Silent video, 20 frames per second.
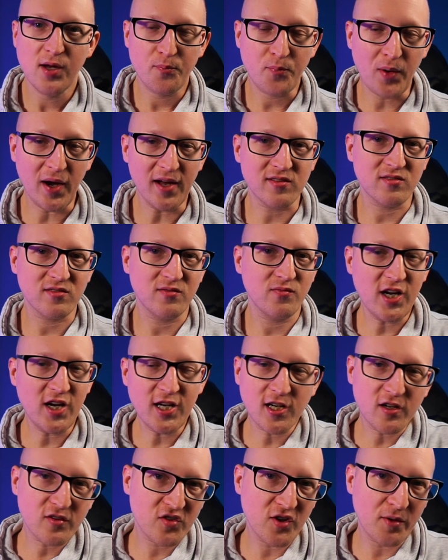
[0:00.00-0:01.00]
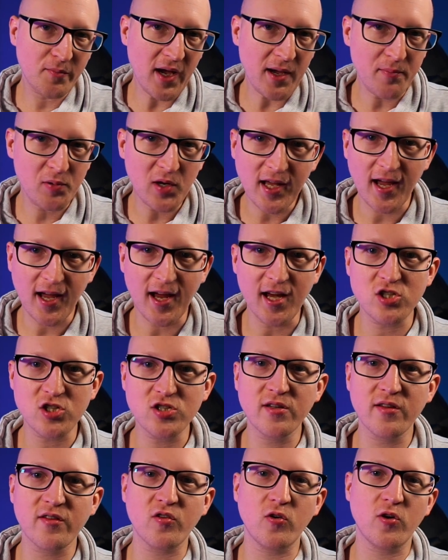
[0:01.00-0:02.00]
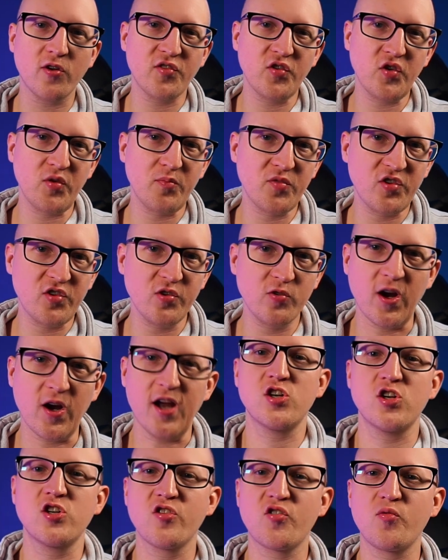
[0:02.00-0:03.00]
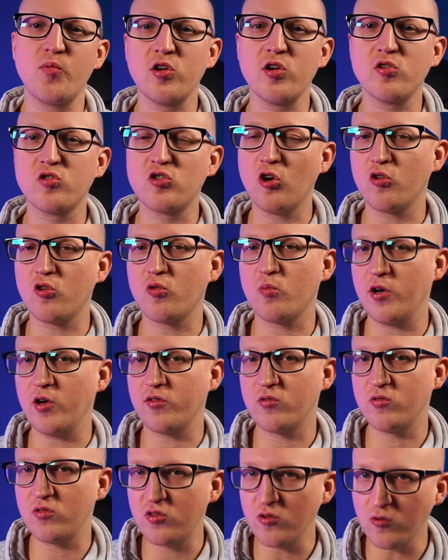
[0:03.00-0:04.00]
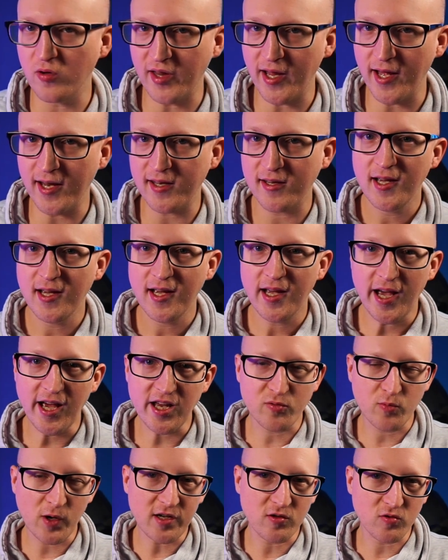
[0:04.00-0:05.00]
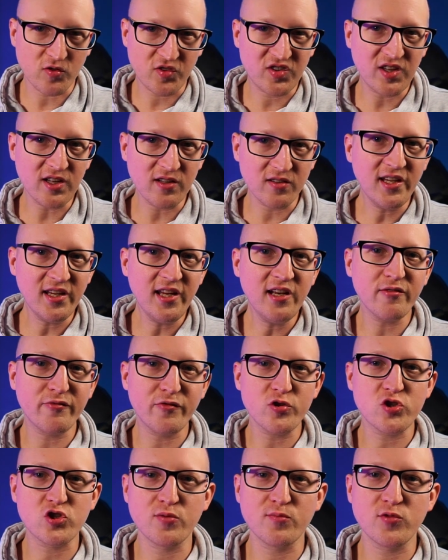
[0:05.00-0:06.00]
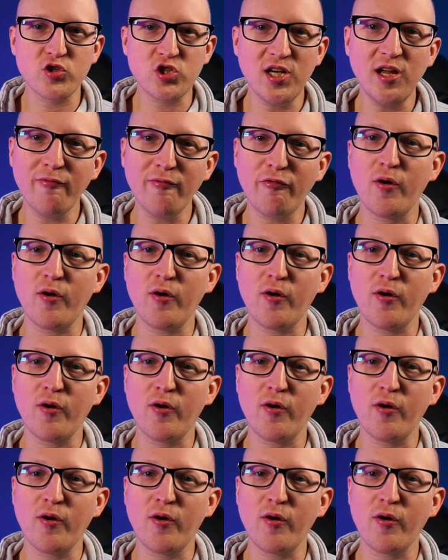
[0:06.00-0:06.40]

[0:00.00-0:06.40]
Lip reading: But there are some applications or some situations where you don't want to do that and where you still need a virtual machine.